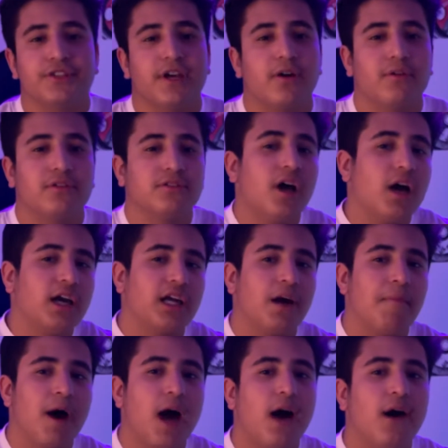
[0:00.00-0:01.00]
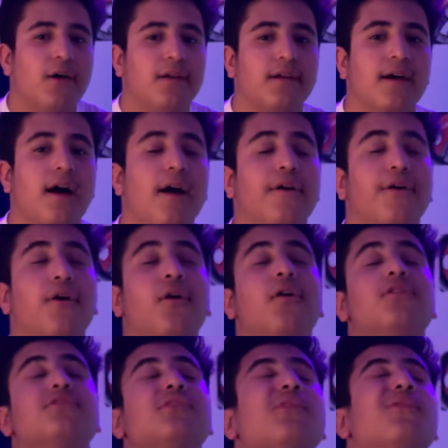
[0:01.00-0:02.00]
that we're talking about are
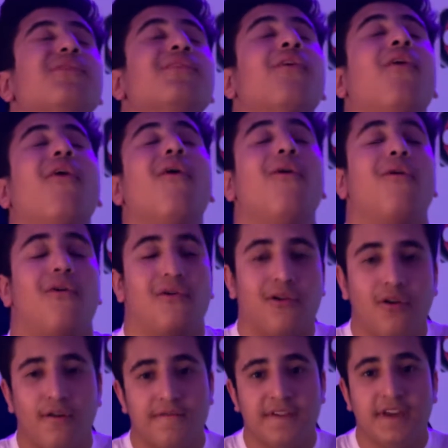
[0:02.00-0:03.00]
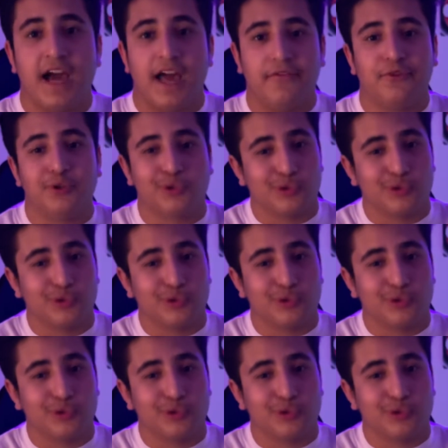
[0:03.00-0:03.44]
also in all of the iPhone